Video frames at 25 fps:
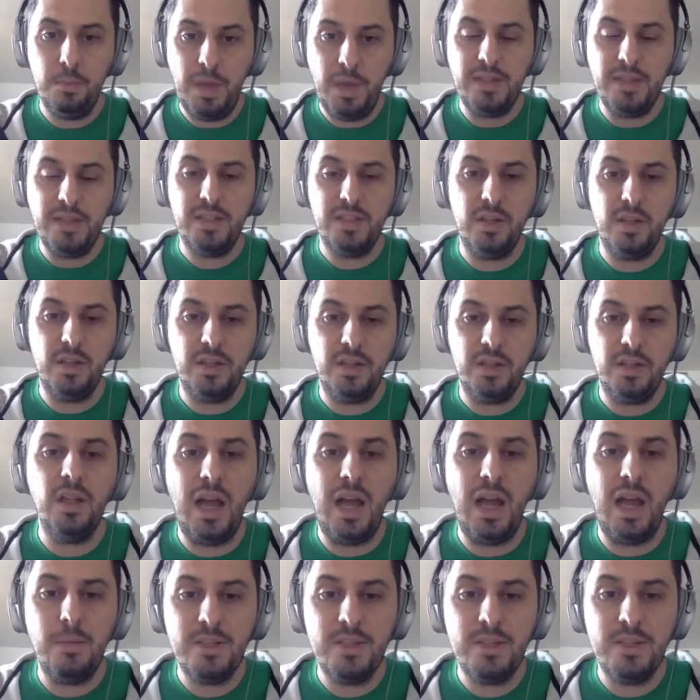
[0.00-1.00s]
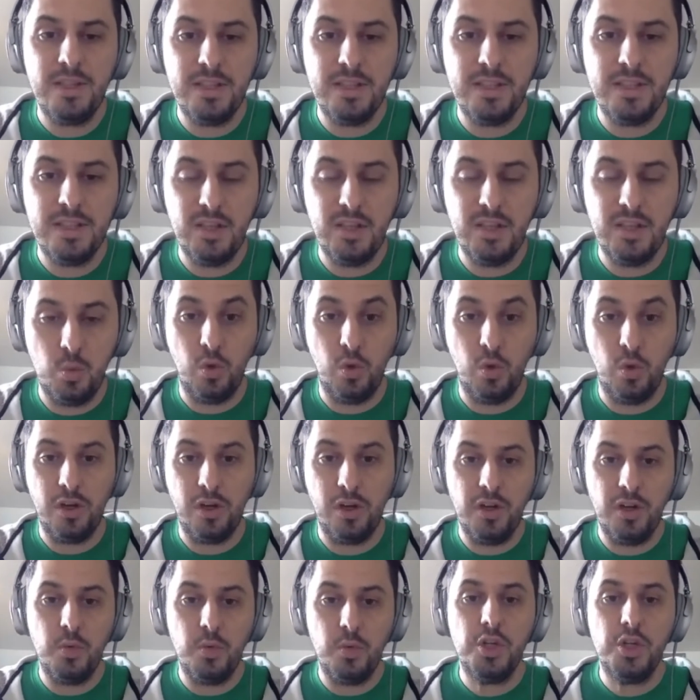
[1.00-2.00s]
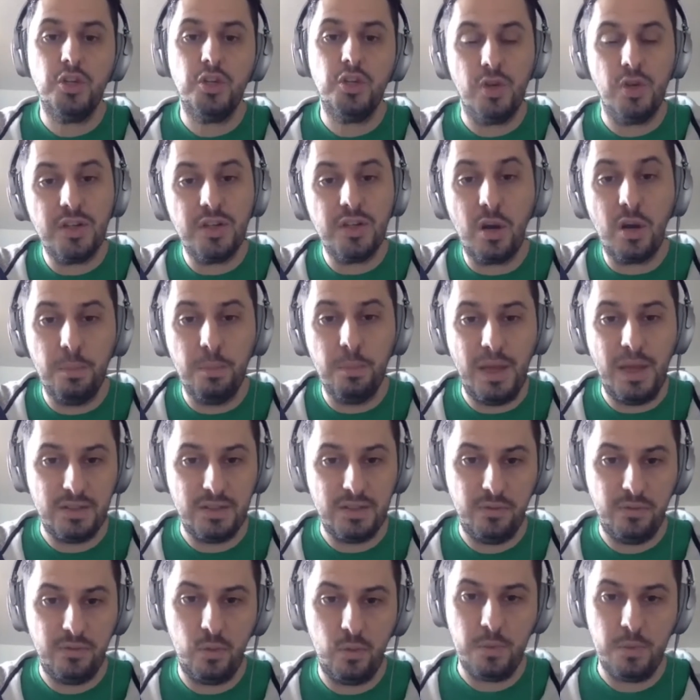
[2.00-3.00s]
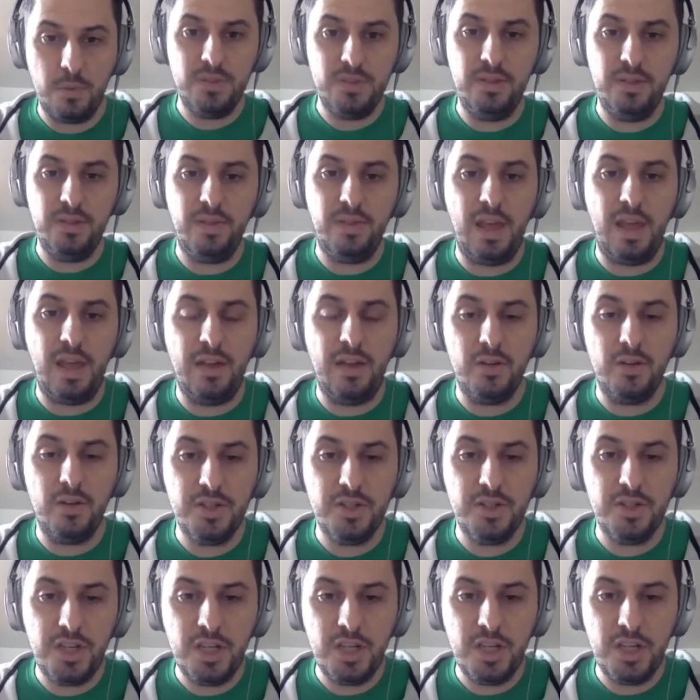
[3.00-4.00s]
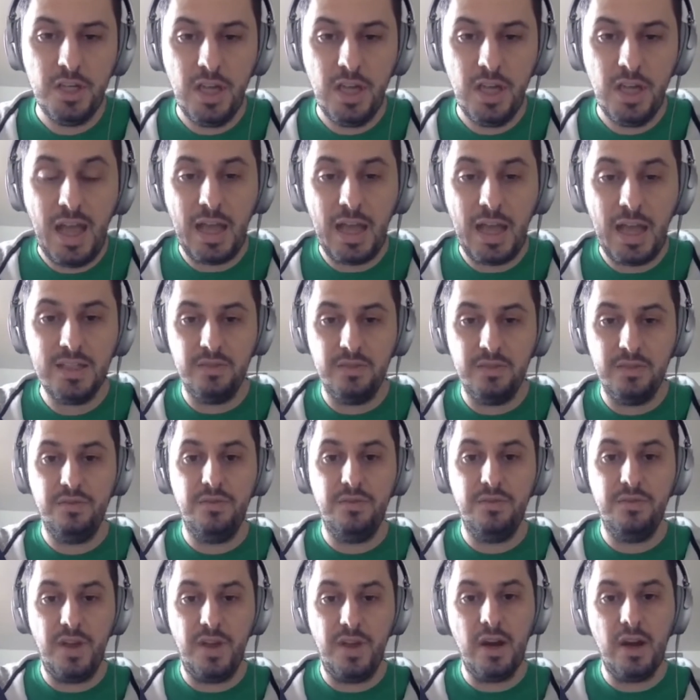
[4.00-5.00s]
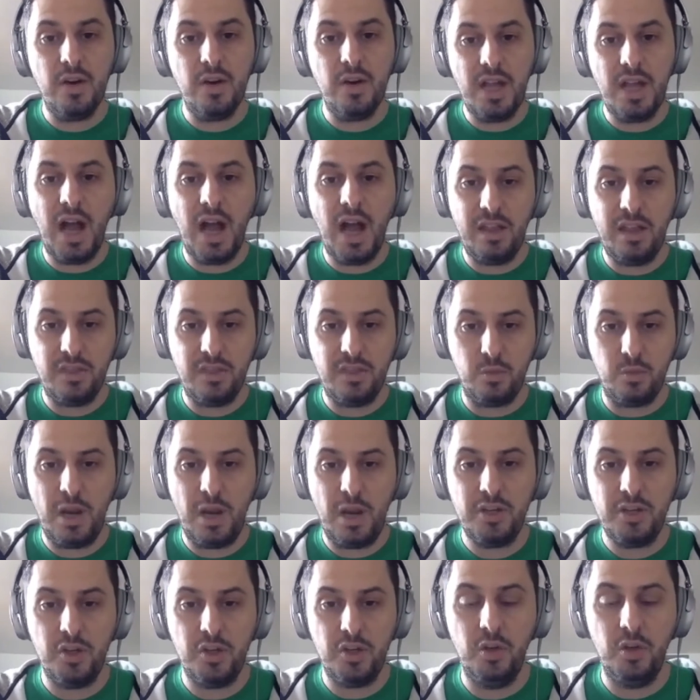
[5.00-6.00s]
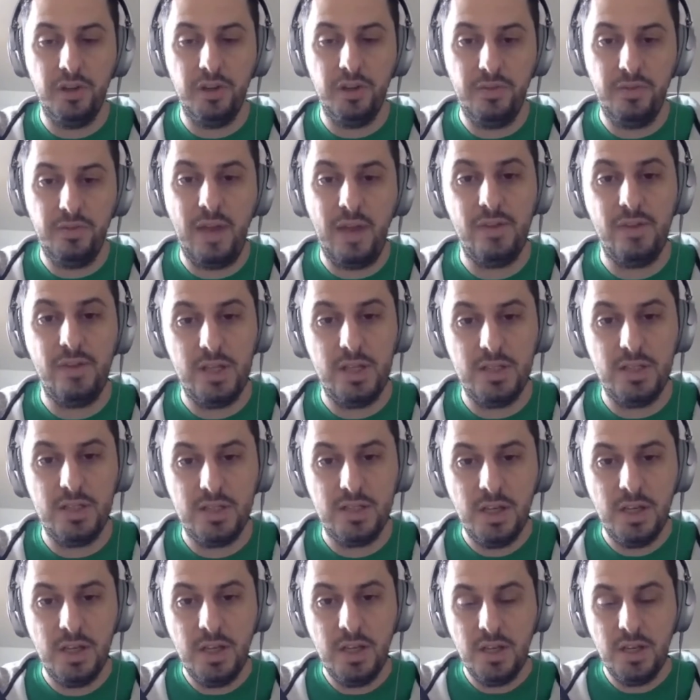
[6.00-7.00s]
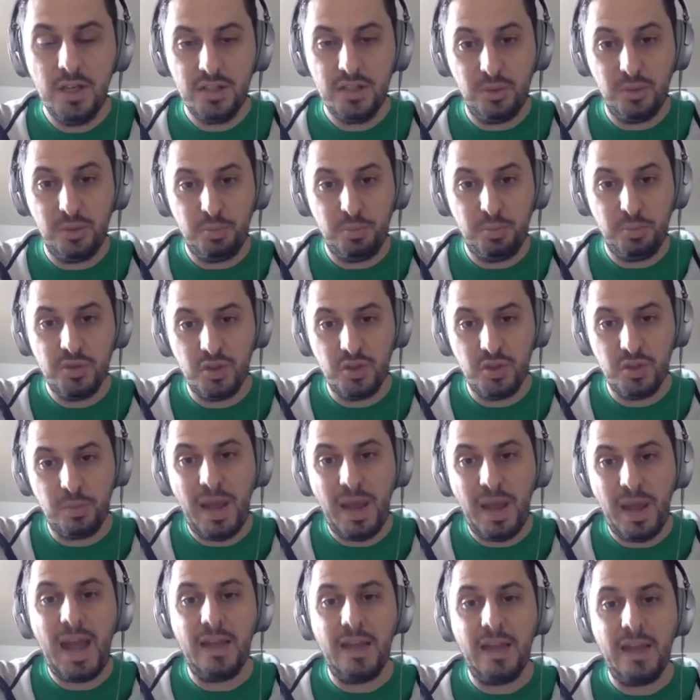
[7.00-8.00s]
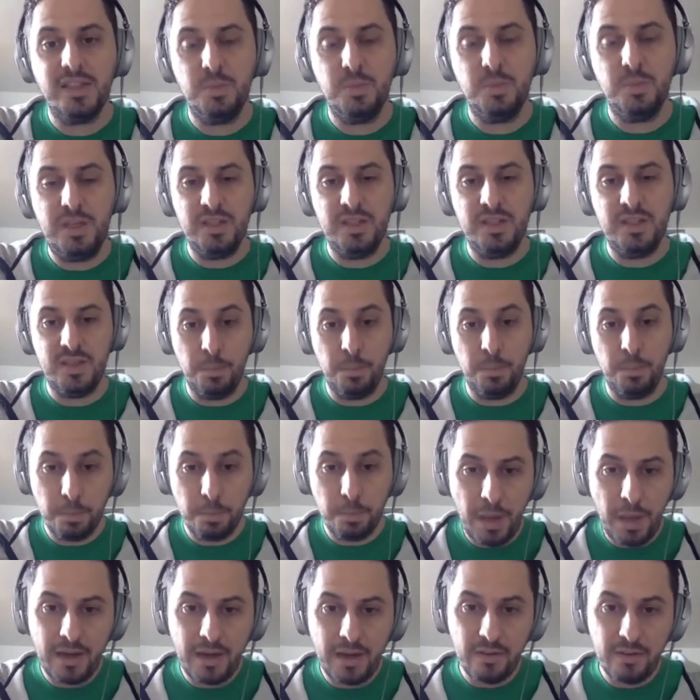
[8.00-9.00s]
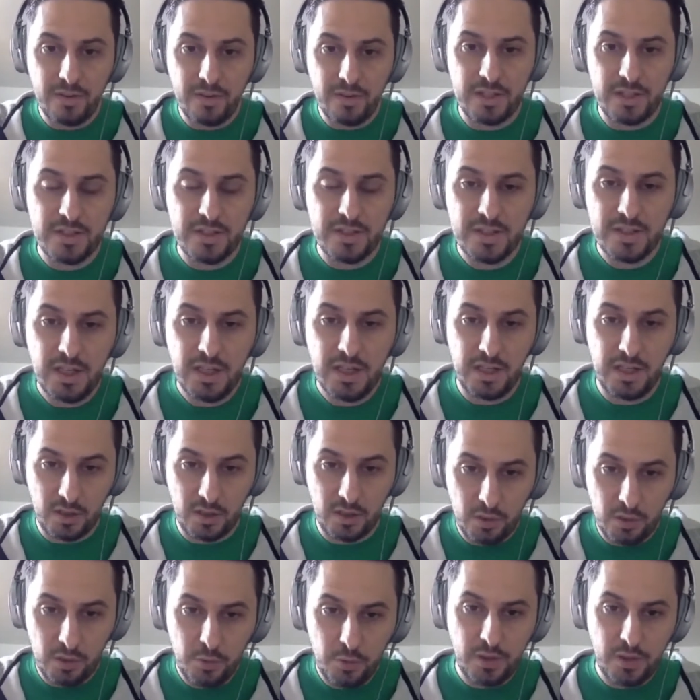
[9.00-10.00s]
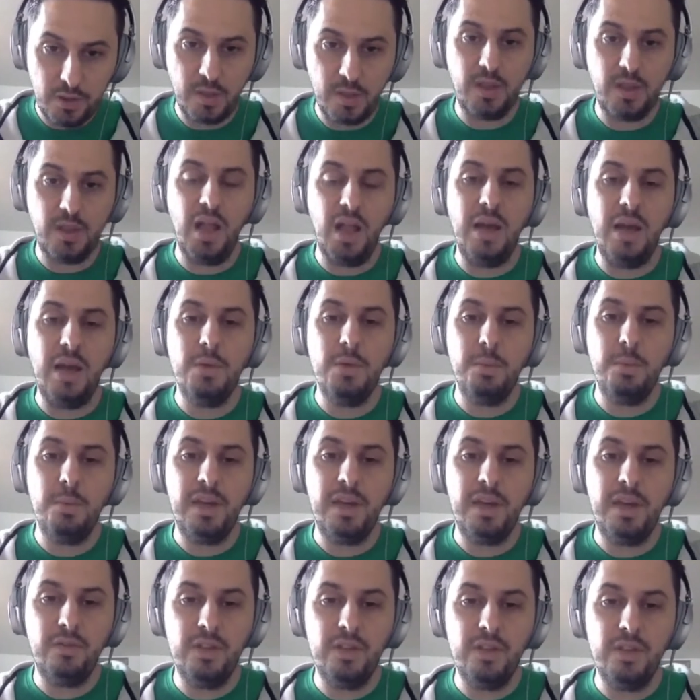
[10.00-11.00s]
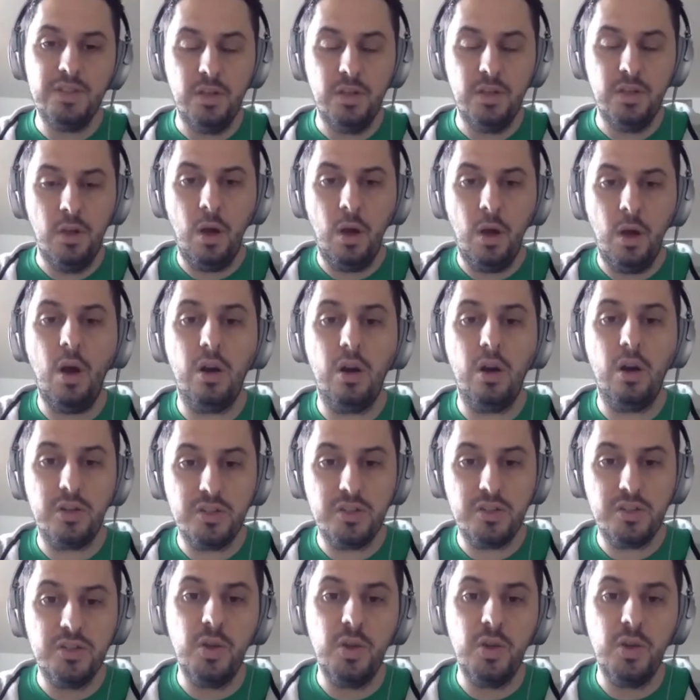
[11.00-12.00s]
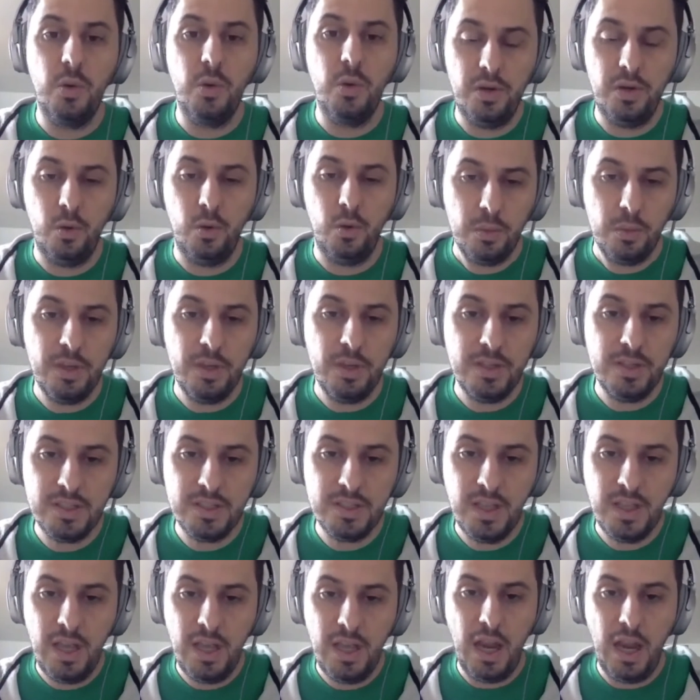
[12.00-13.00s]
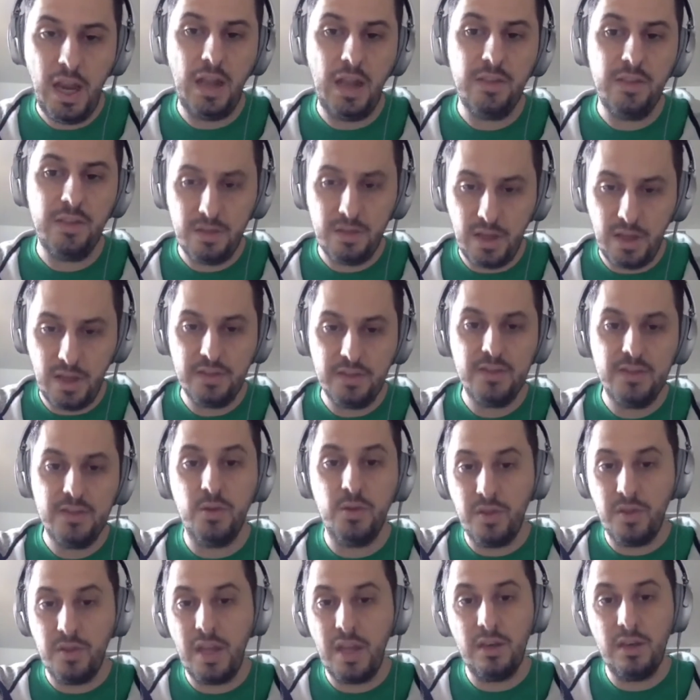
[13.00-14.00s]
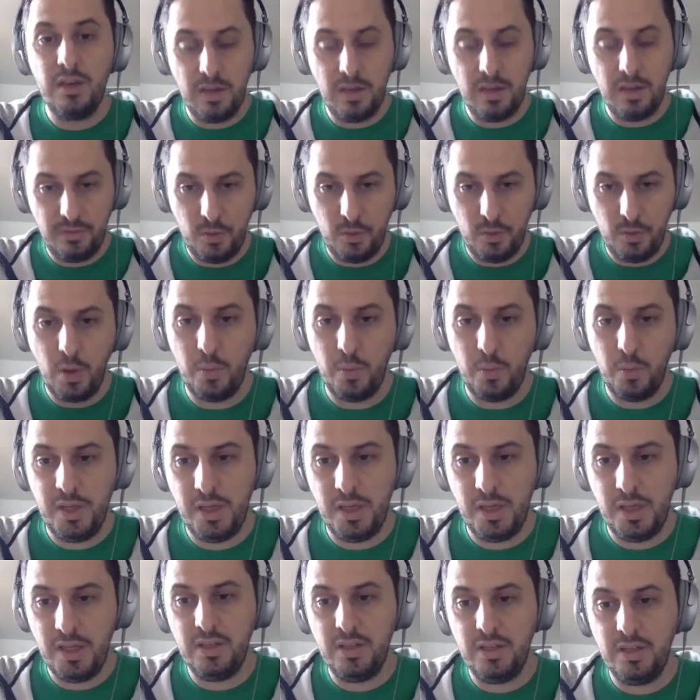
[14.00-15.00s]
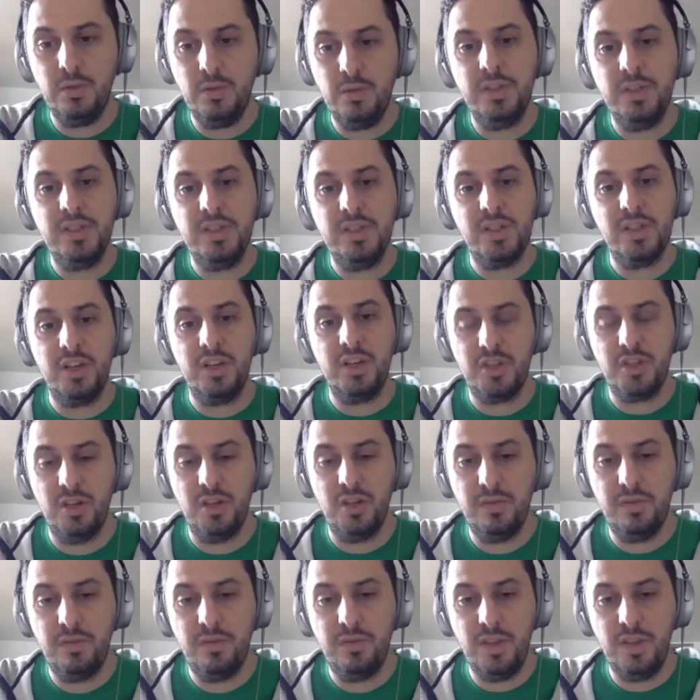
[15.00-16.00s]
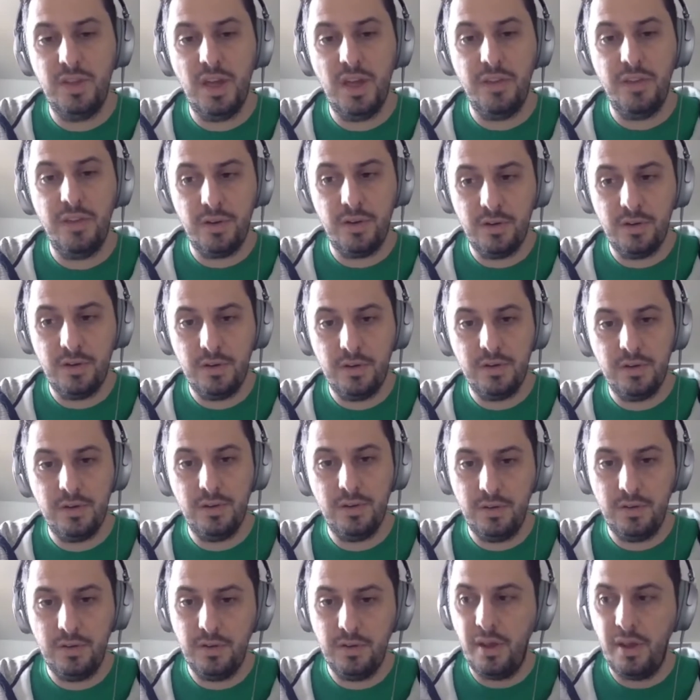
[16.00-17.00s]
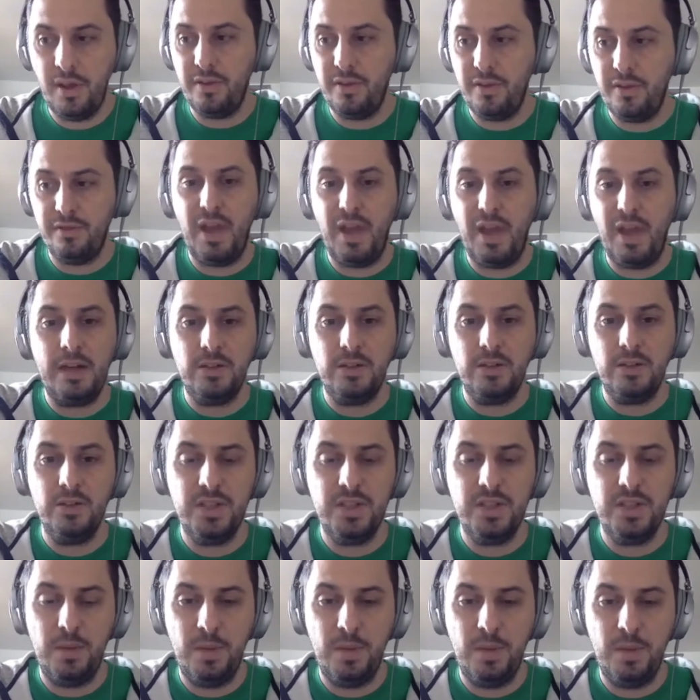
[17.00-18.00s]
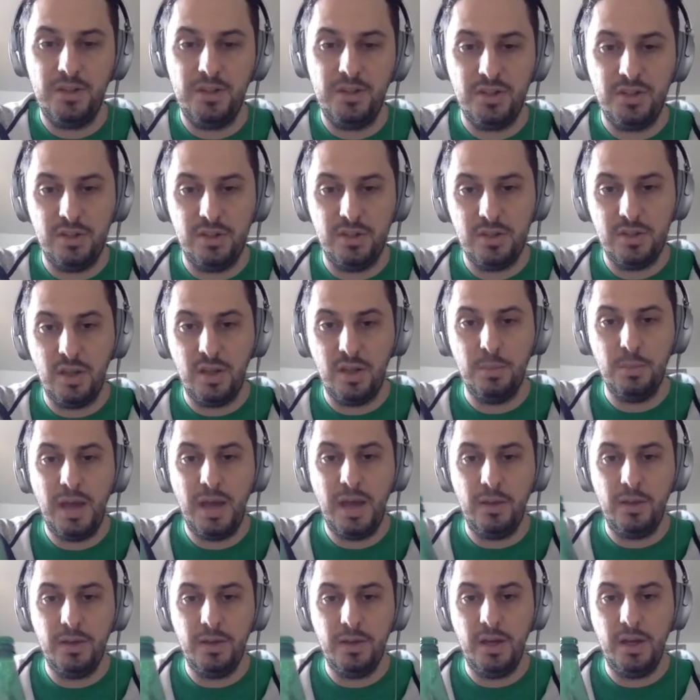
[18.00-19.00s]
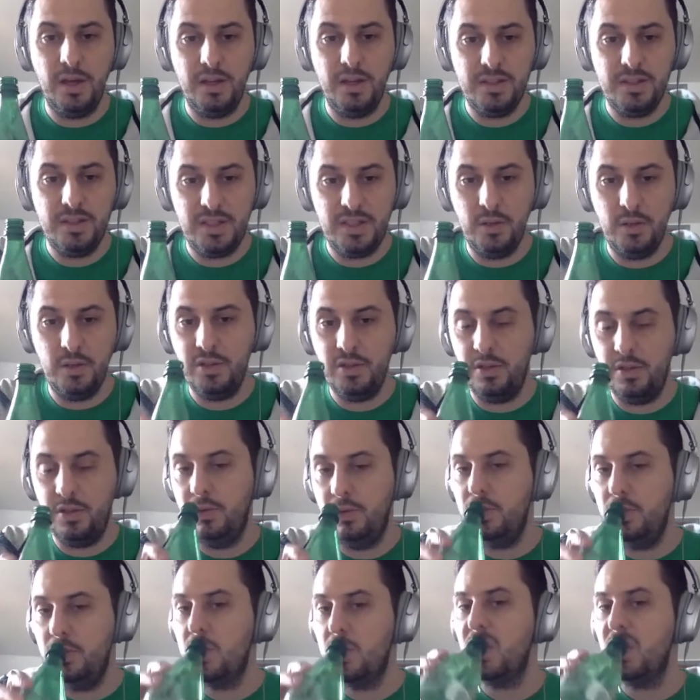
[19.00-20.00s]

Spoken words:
based on climate that says we're going to restrict our best forms of energy has a very high threshold of evidence to surpass, because the benefits, including the climate benefits, are so enormous. And so then, if you want, we can get into a discussion of the other factors I mentioned about CO2.